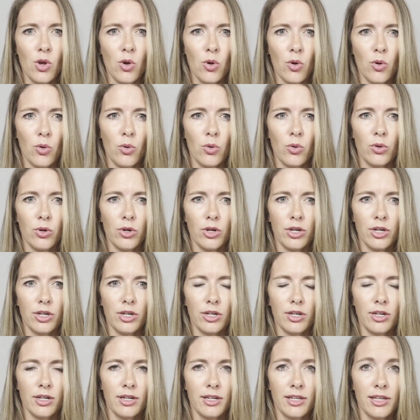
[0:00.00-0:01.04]

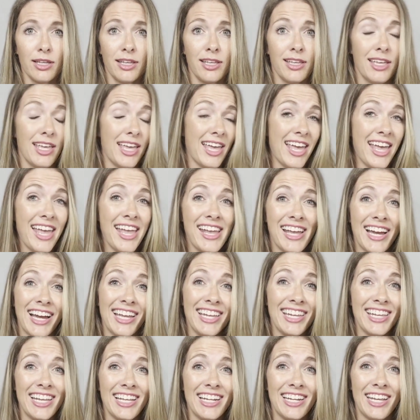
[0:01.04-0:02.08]
Or, hey, I
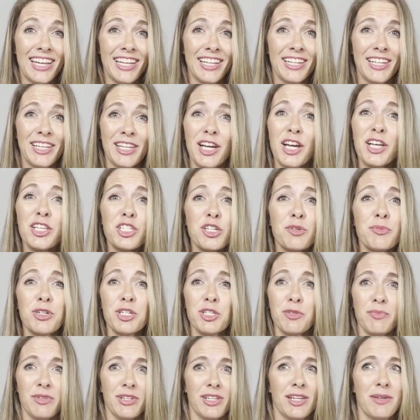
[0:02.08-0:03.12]
get it, customers
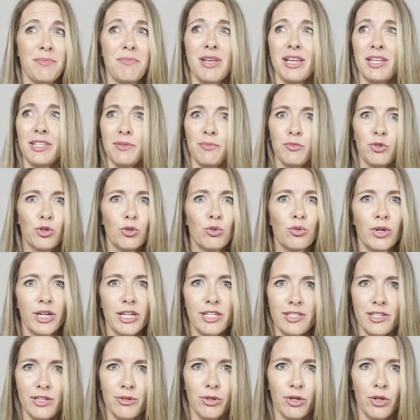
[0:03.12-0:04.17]
can make some
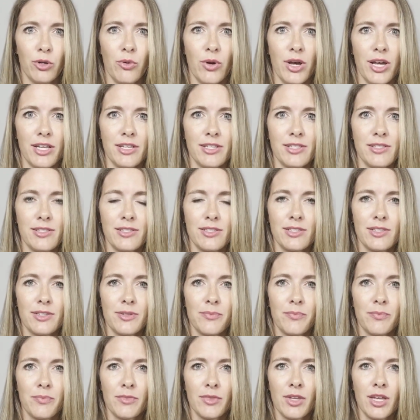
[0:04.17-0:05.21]
crazy requests.
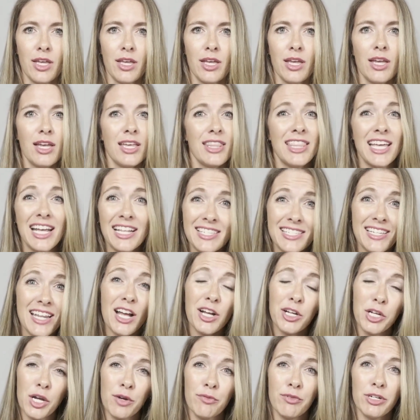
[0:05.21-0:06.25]
That's not
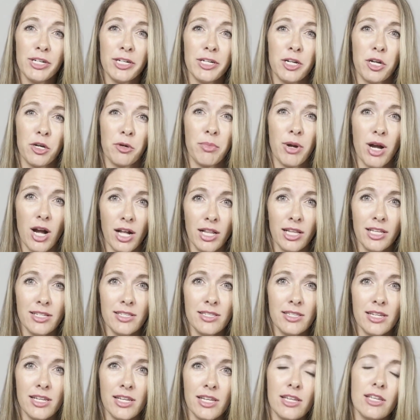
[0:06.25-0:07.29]
covered in our
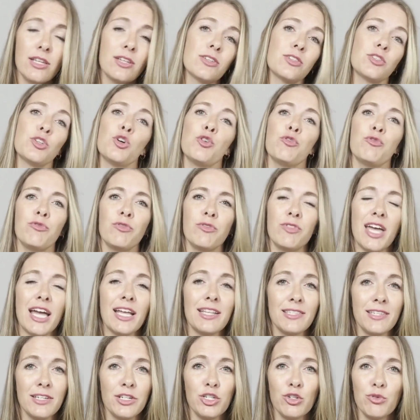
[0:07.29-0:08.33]
policy, so if that
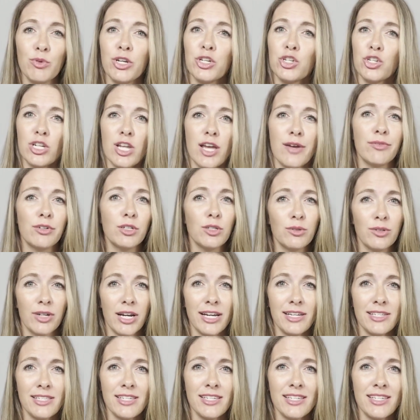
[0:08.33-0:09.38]
situation ever
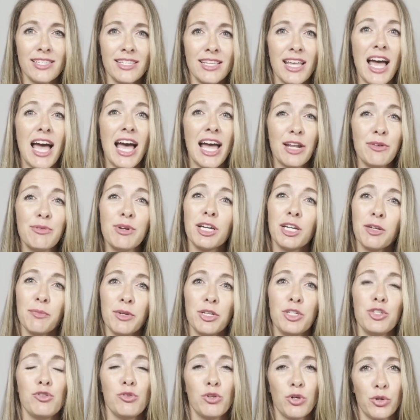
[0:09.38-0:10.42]
arises, I'd
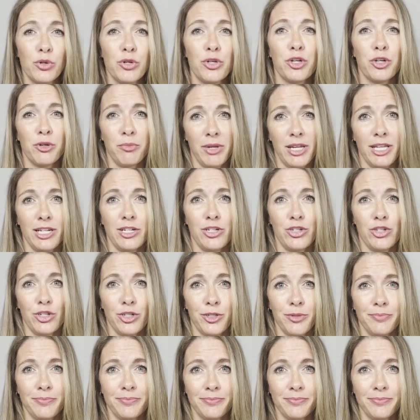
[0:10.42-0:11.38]
recommend you go to your manager.